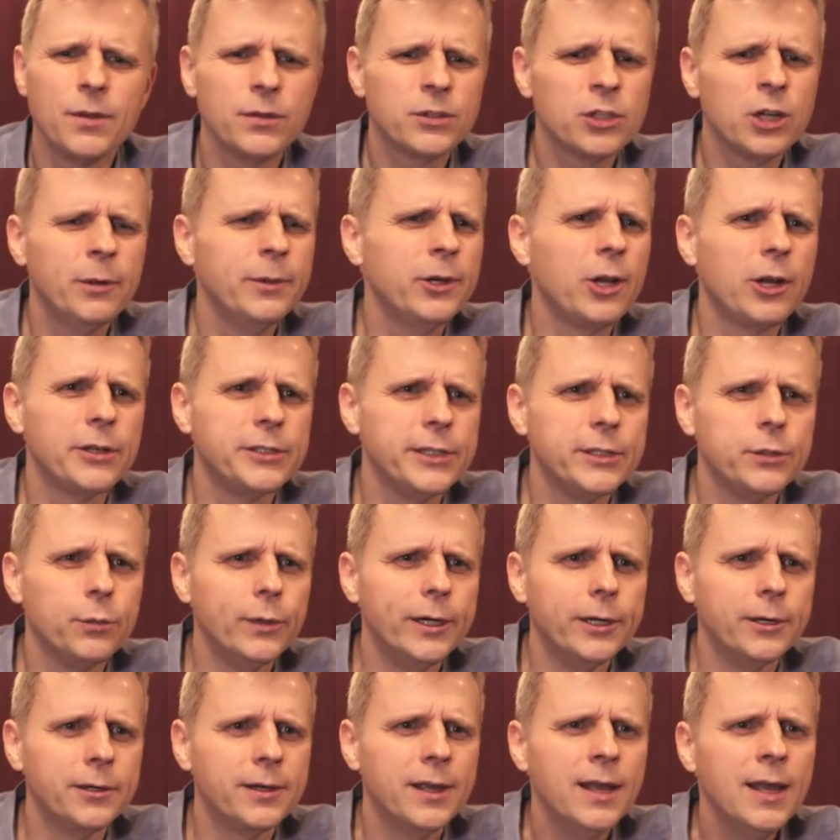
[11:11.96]
Terminology is
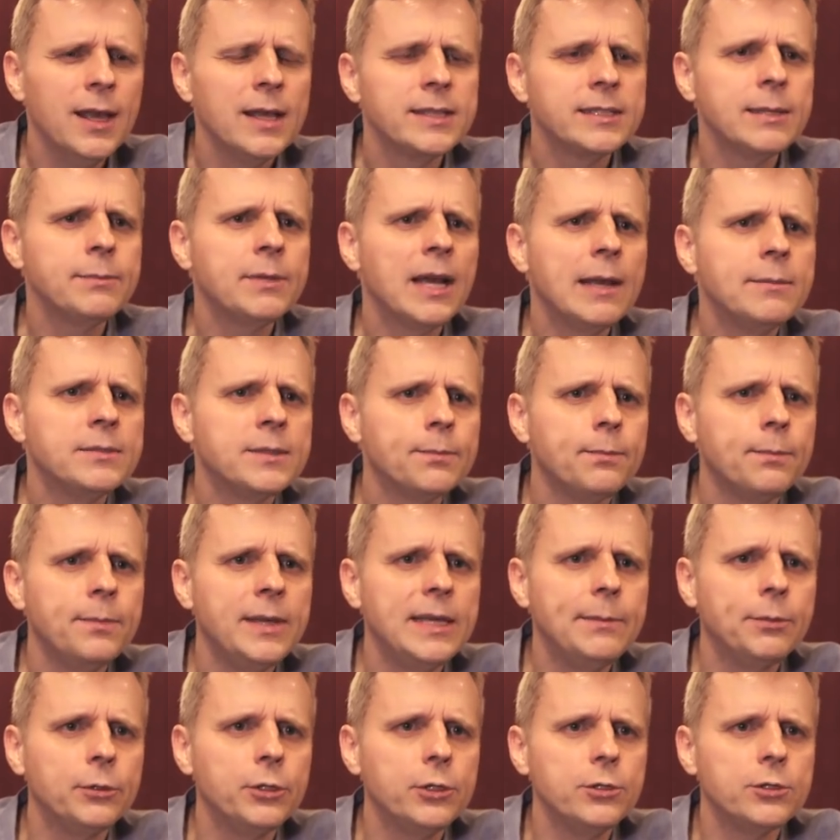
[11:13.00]
weird. Sometimes
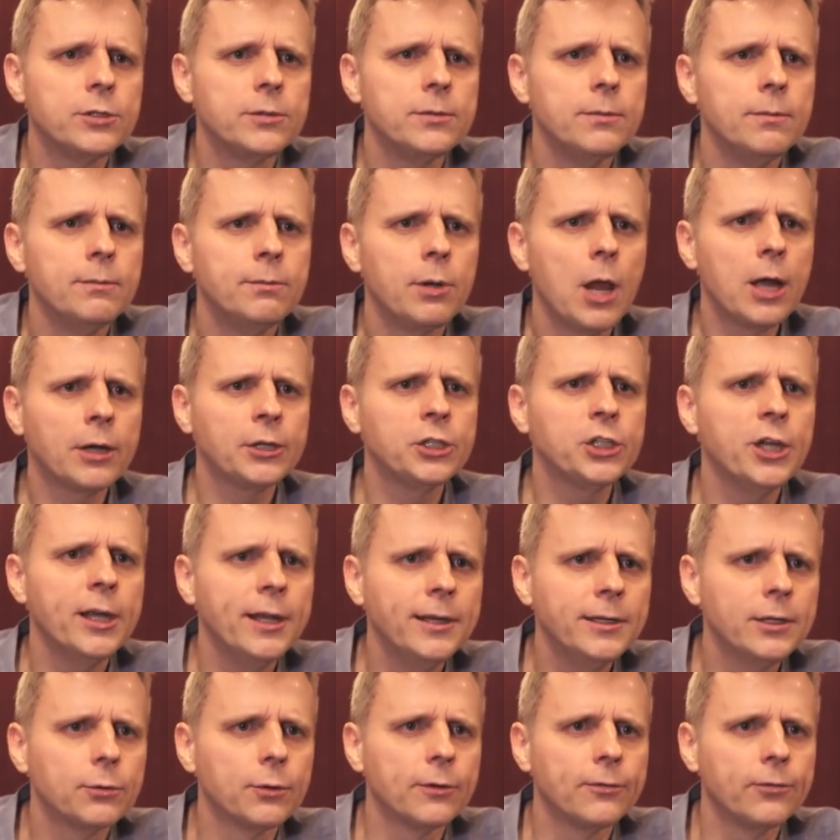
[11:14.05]
people use
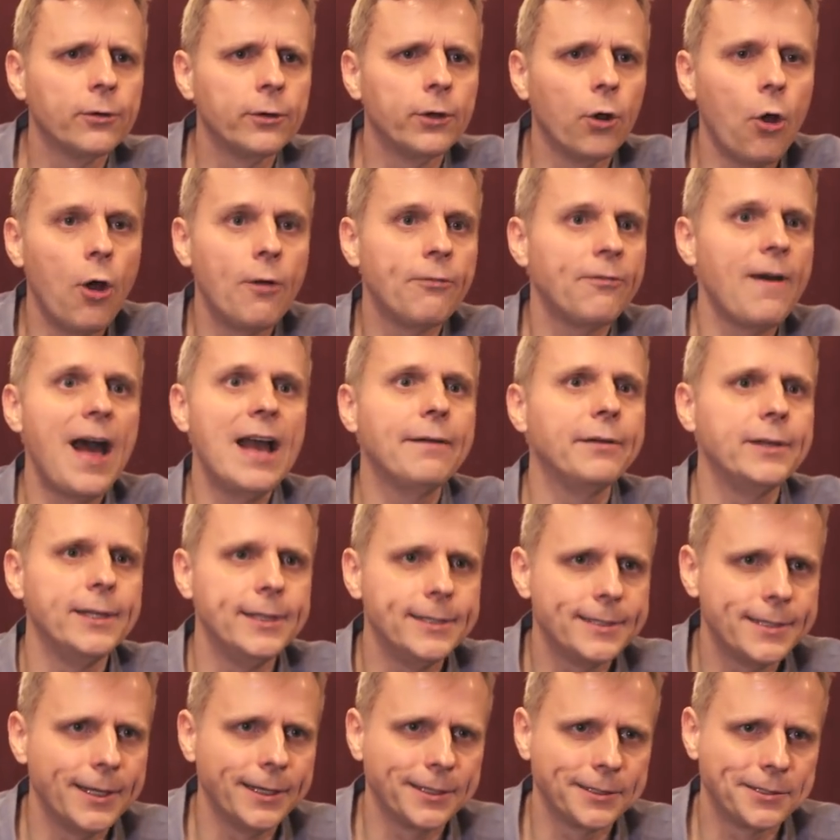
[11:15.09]
blockchain to refer to all 5 of
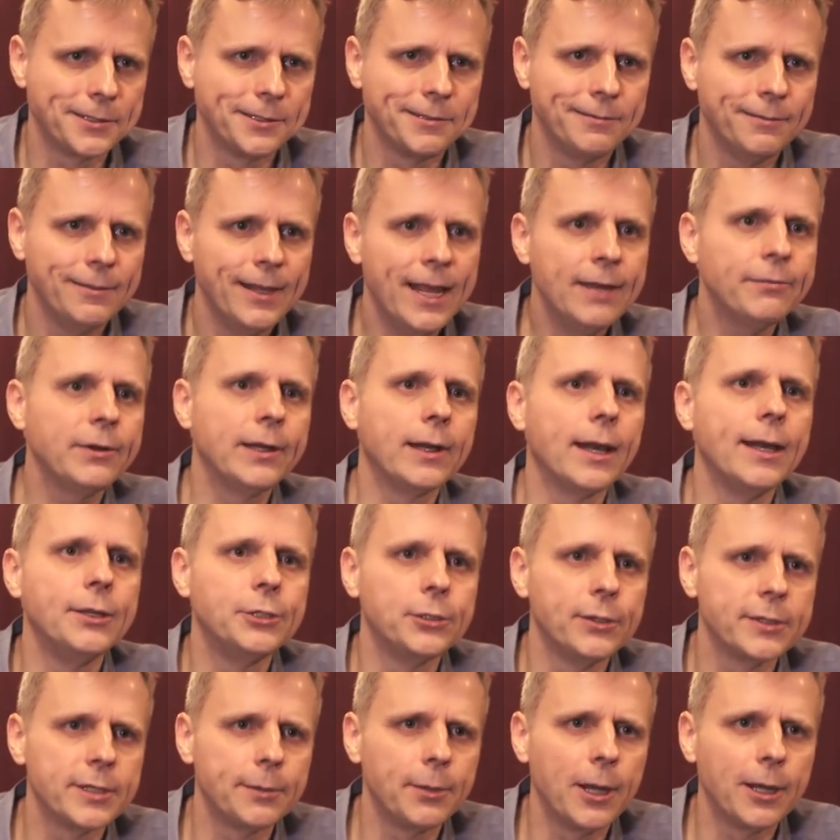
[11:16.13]
these things. Every
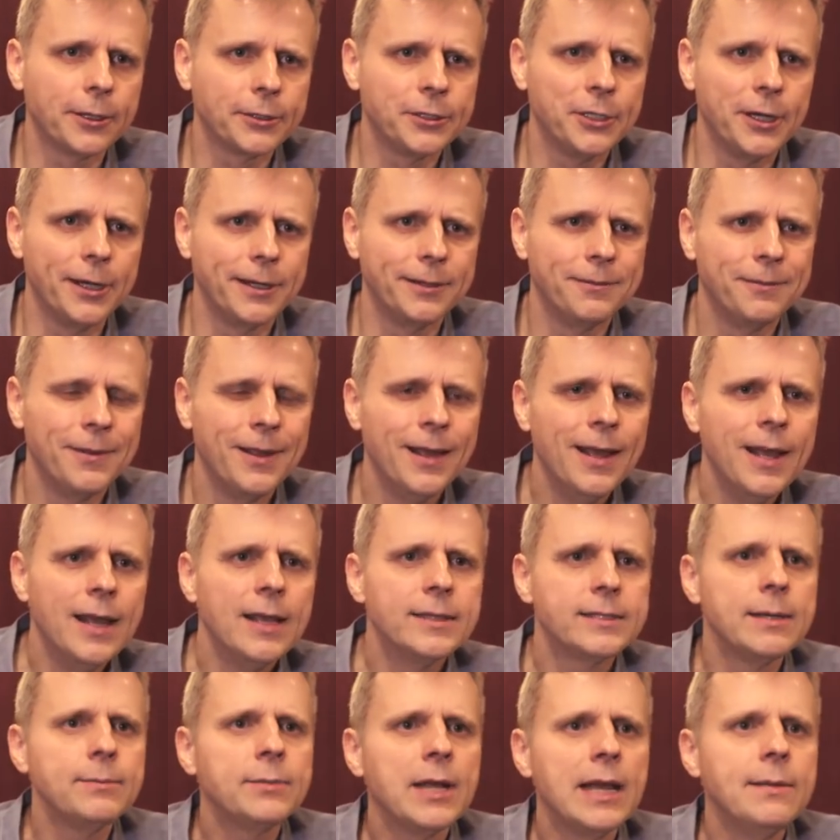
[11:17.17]
ledger is a blockchain.
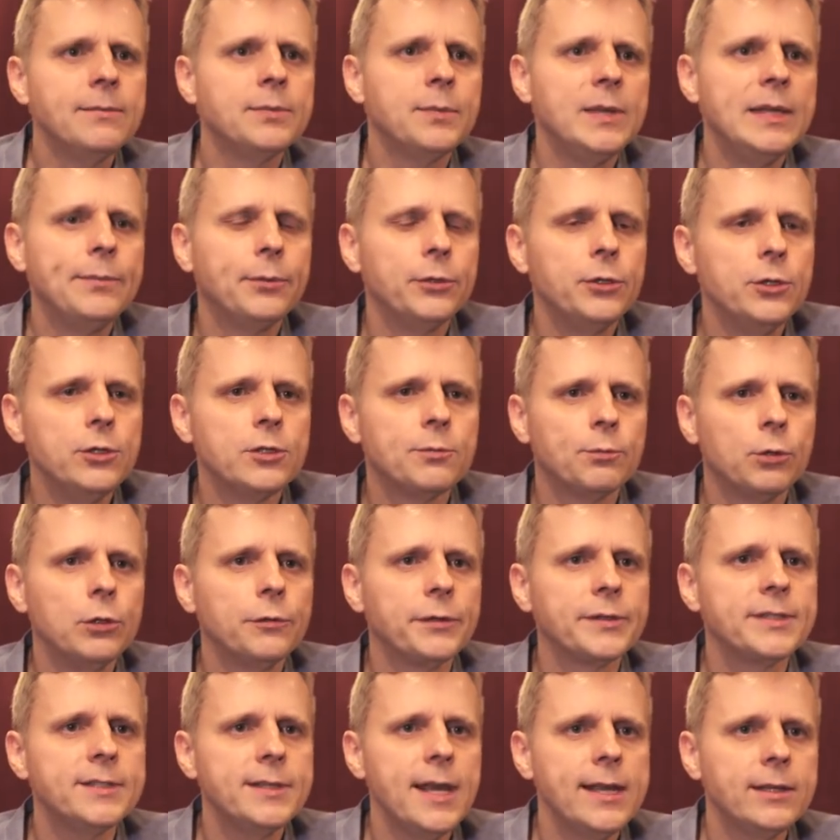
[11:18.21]
Sometimes people use proof
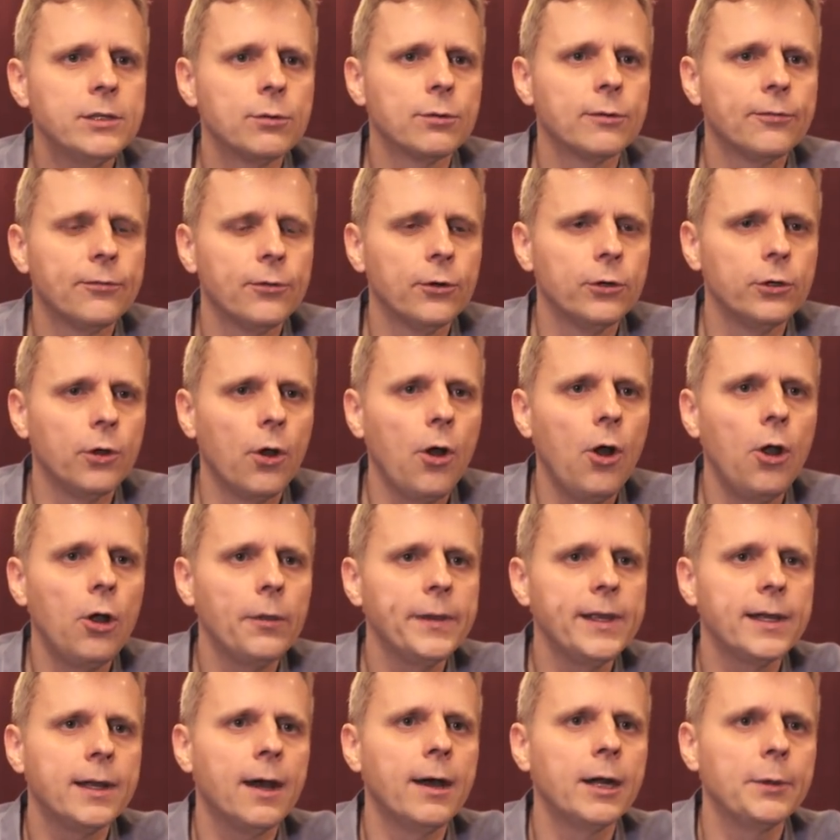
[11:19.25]
of stake to refer to all
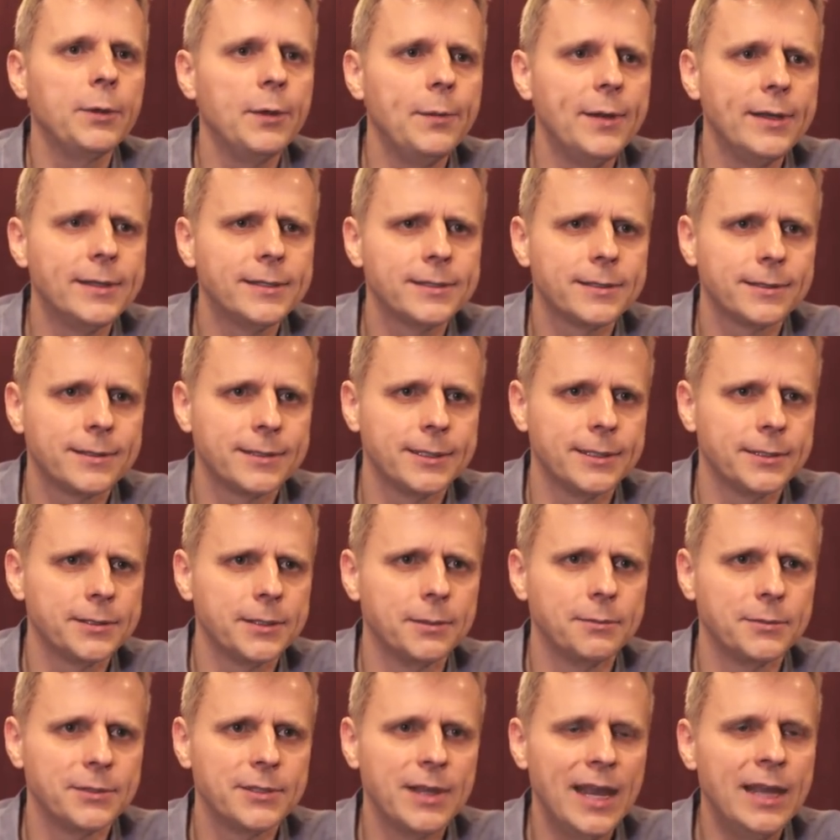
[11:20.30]
the economy-based
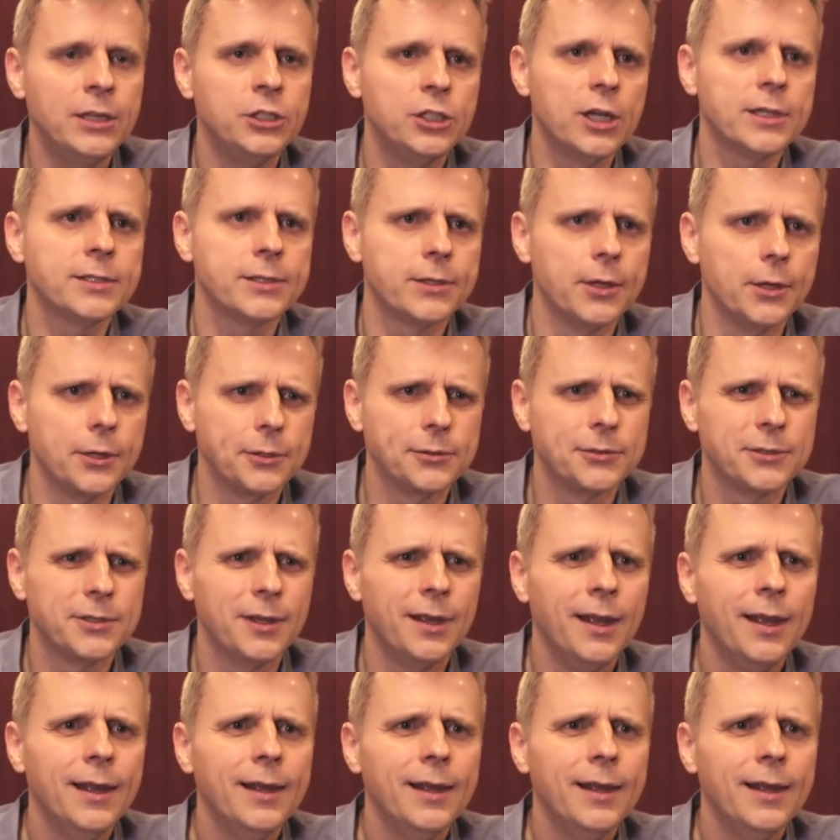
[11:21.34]
systems and just those.